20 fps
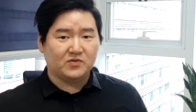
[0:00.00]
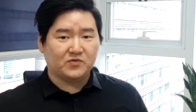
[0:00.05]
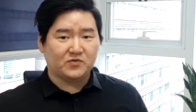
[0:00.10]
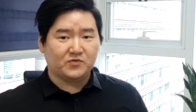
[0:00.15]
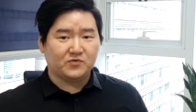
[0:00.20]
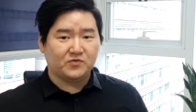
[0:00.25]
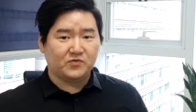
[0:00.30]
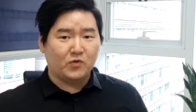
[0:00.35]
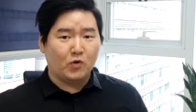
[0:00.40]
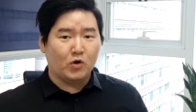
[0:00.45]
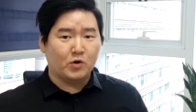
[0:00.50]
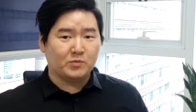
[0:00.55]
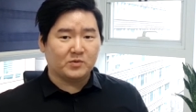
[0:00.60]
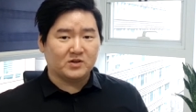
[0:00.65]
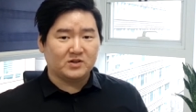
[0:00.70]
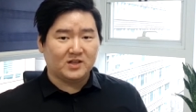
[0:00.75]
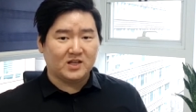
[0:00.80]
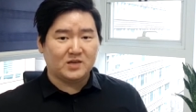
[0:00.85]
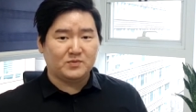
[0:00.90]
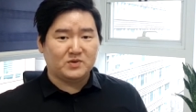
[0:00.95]

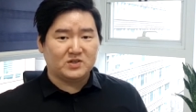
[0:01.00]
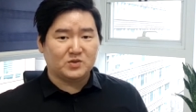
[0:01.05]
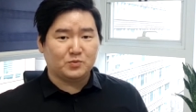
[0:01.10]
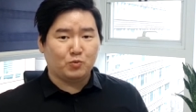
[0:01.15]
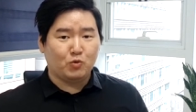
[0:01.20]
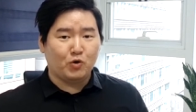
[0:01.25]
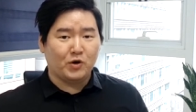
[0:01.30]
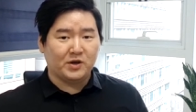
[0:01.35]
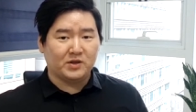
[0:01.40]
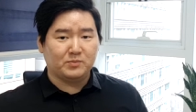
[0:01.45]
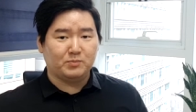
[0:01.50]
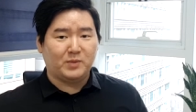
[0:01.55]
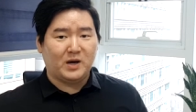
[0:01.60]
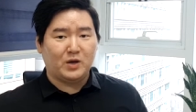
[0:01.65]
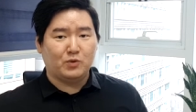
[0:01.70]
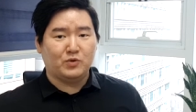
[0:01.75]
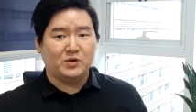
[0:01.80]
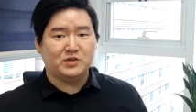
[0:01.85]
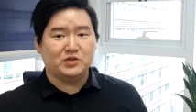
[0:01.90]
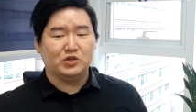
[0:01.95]
form cleavage point
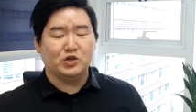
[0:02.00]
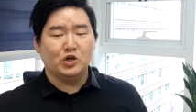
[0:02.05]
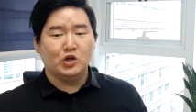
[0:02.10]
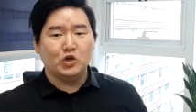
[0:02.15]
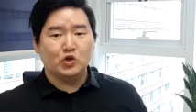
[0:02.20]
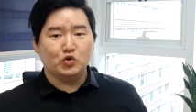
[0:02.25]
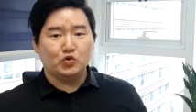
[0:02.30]
by which